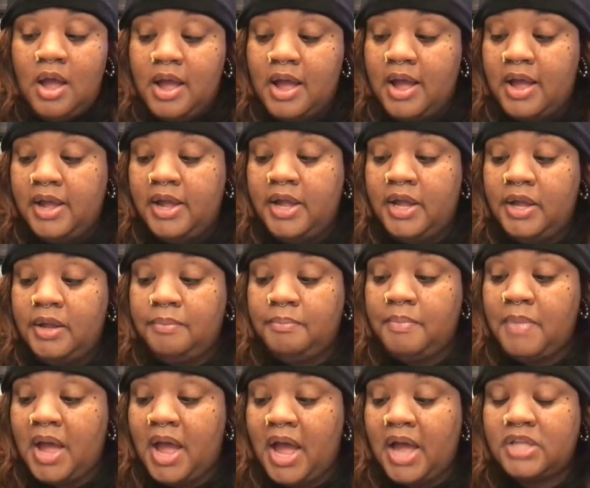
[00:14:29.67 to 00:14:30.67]

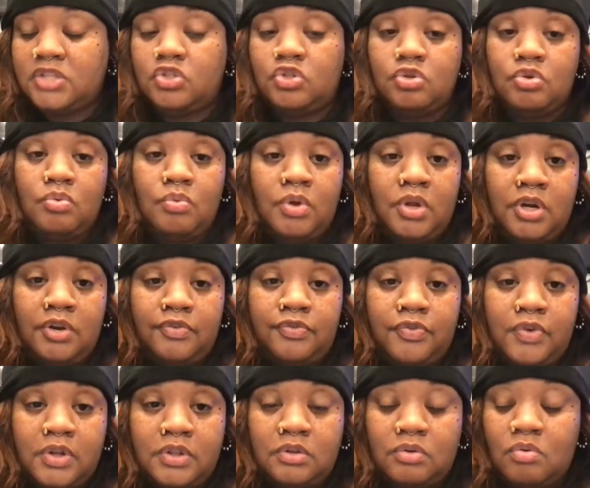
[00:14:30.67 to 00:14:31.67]
I do want to
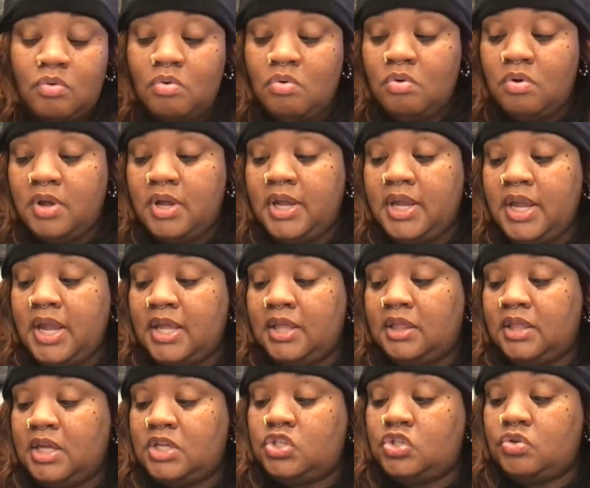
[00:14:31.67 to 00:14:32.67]
further on and
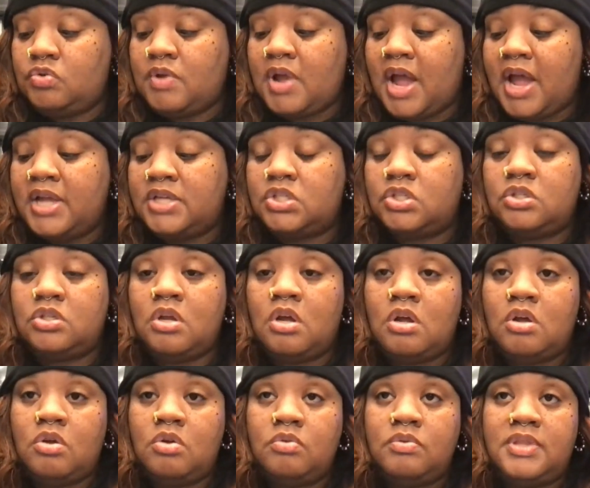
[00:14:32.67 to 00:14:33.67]
let you guys
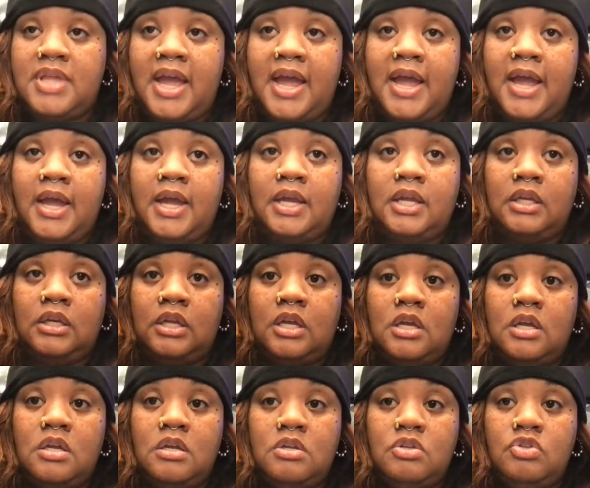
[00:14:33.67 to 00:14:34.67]
know that
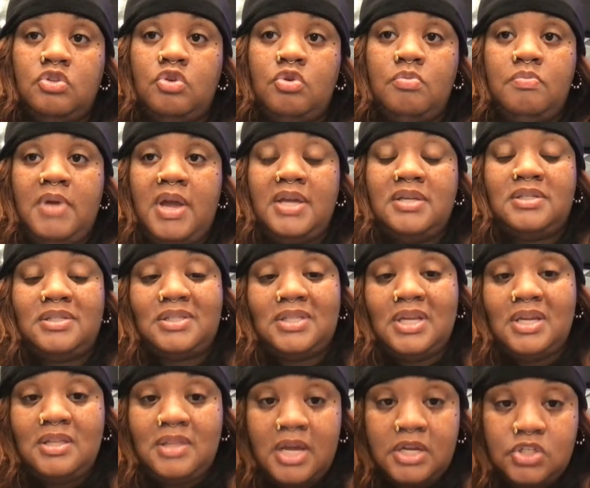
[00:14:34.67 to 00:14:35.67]
you may
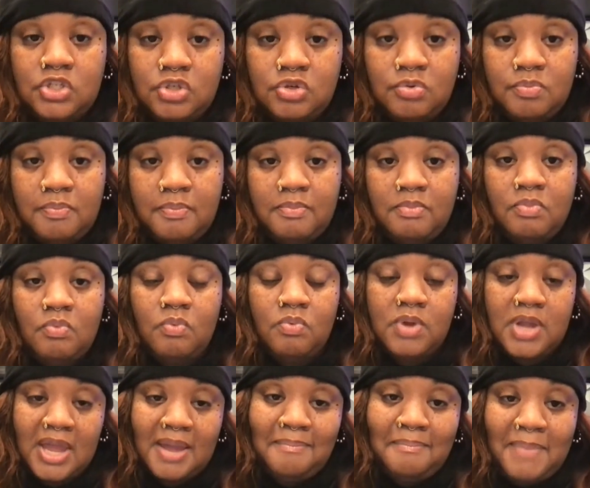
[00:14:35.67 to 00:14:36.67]
see that you
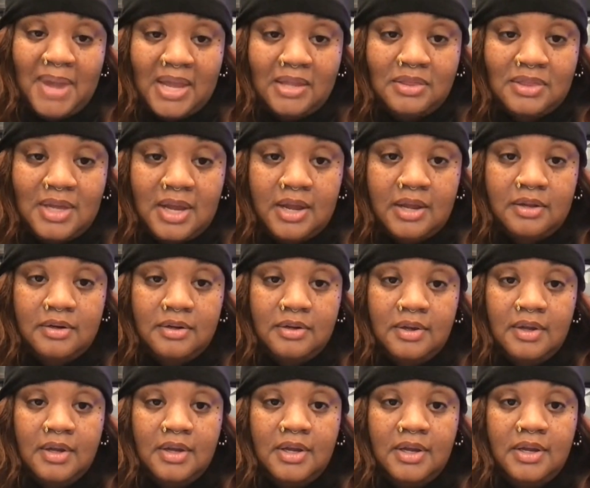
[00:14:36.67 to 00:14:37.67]
can make that
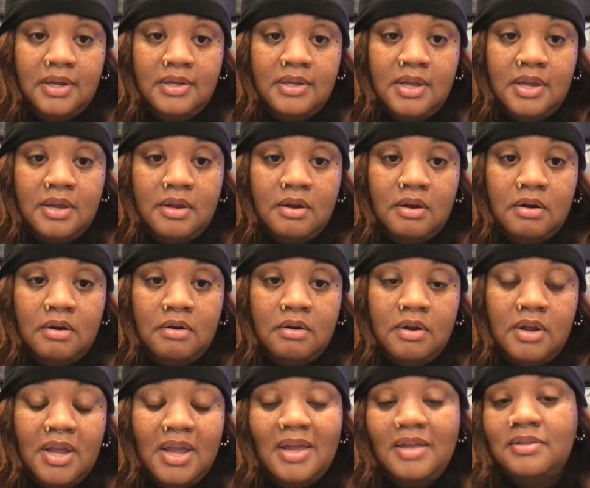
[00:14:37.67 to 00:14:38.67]
a
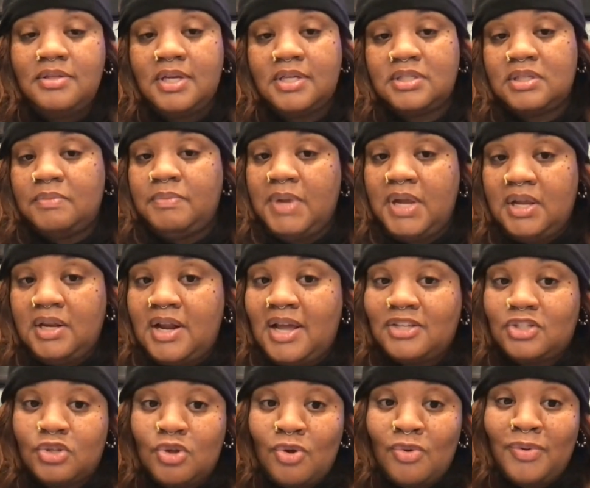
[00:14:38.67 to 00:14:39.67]
year. It doesn't mean
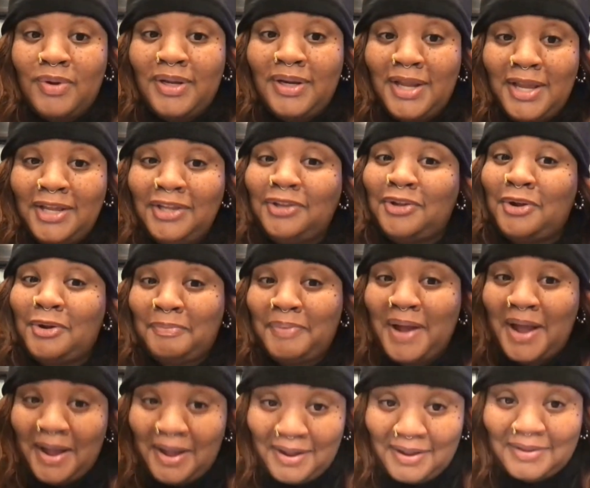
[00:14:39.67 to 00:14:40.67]
that's going in your
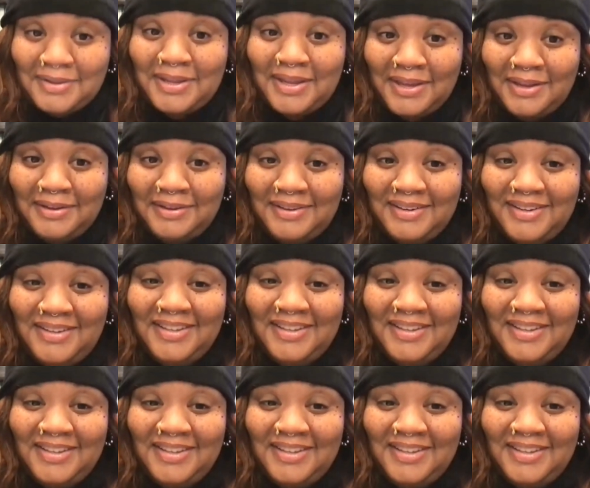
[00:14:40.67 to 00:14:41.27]
pocket.